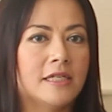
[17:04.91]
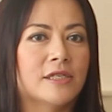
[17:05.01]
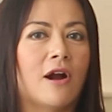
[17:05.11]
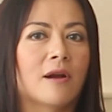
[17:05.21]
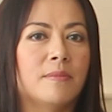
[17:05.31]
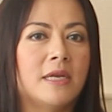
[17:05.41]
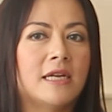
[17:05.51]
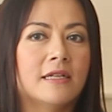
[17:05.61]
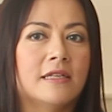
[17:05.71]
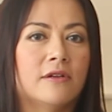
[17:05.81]
It's
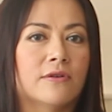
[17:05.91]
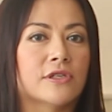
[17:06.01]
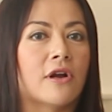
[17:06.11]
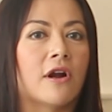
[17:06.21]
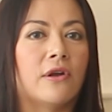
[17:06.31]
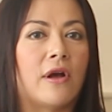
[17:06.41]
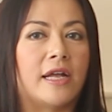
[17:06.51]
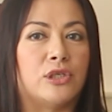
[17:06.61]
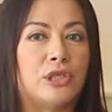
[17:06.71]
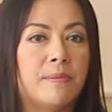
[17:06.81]

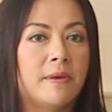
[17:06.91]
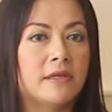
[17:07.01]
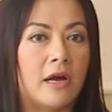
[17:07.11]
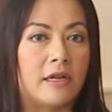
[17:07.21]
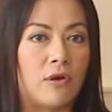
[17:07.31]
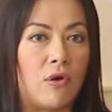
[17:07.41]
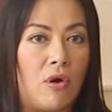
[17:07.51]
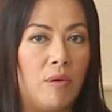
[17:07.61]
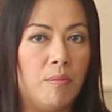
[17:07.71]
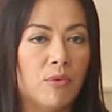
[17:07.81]

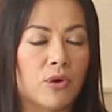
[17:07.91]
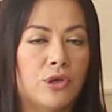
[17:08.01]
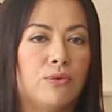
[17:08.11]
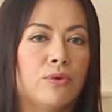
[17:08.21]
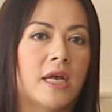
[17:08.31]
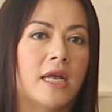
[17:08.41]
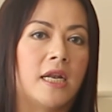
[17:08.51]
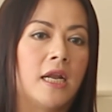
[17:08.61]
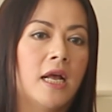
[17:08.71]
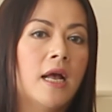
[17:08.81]
carminadelrosario@gmail.com, or you
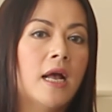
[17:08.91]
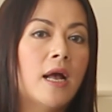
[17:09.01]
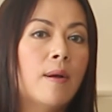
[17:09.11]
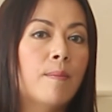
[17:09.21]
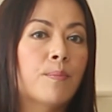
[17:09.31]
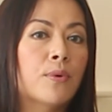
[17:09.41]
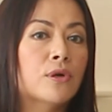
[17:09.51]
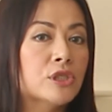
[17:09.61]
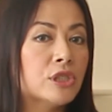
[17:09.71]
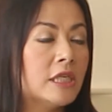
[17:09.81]
can
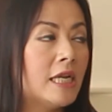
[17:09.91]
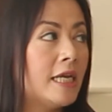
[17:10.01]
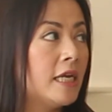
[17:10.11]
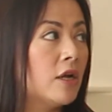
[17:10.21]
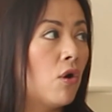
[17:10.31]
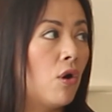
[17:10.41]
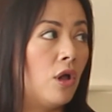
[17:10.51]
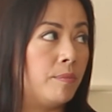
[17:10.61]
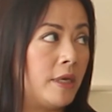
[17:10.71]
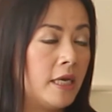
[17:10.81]
personally
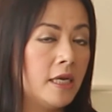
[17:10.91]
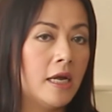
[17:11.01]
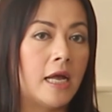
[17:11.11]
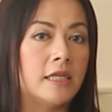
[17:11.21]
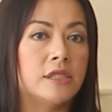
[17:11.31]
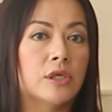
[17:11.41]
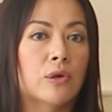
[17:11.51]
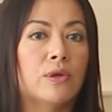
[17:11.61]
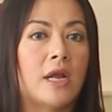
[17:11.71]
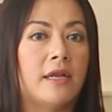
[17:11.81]
call me at
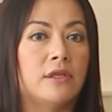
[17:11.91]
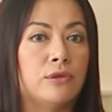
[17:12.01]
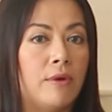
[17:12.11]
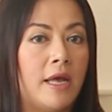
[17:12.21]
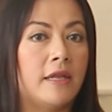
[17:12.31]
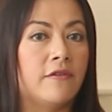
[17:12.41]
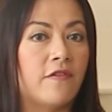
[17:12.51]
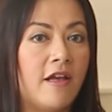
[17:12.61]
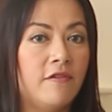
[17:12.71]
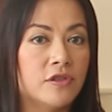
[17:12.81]

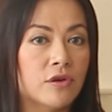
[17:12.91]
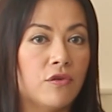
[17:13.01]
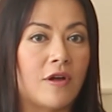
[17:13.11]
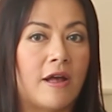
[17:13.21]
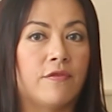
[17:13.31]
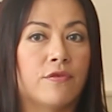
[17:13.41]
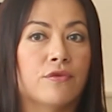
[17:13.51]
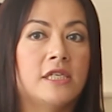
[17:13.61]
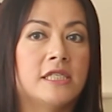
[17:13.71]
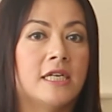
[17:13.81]

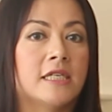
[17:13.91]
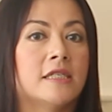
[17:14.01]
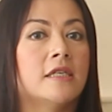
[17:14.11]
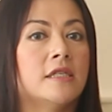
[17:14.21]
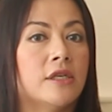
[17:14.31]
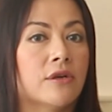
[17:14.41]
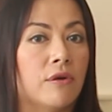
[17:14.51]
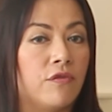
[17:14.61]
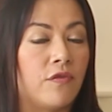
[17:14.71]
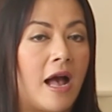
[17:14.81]

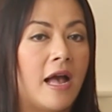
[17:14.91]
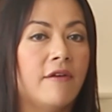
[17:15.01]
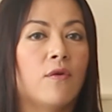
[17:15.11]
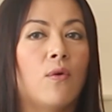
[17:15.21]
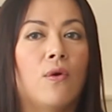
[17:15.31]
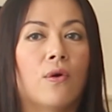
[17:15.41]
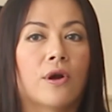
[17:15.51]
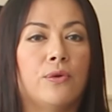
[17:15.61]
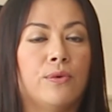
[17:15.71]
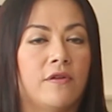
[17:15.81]
0928-505-3605,
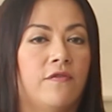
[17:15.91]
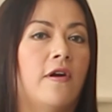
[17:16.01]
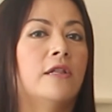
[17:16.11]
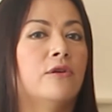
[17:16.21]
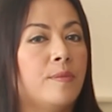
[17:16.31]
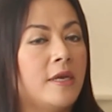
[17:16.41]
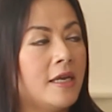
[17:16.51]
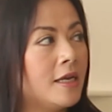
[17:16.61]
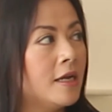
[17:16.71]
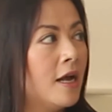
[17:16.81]
or you can follow
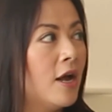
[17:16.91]
me